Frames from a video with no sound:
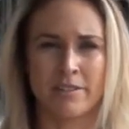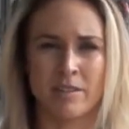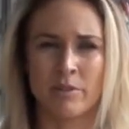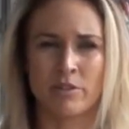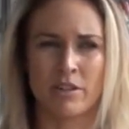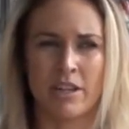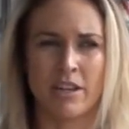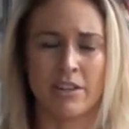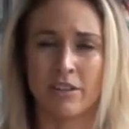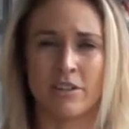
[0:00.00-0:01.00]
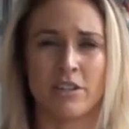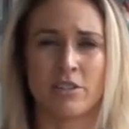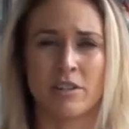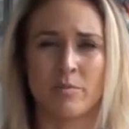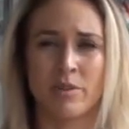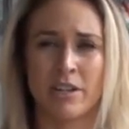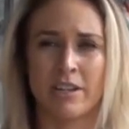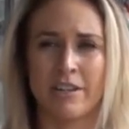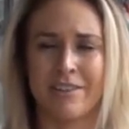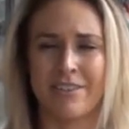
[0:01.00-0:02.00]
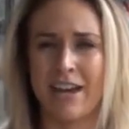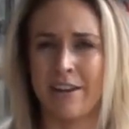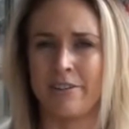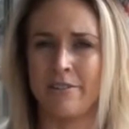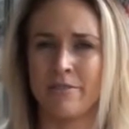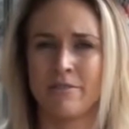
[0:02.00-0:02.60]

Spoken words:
symmetry, and the conditioning to bring it, and then the attitude.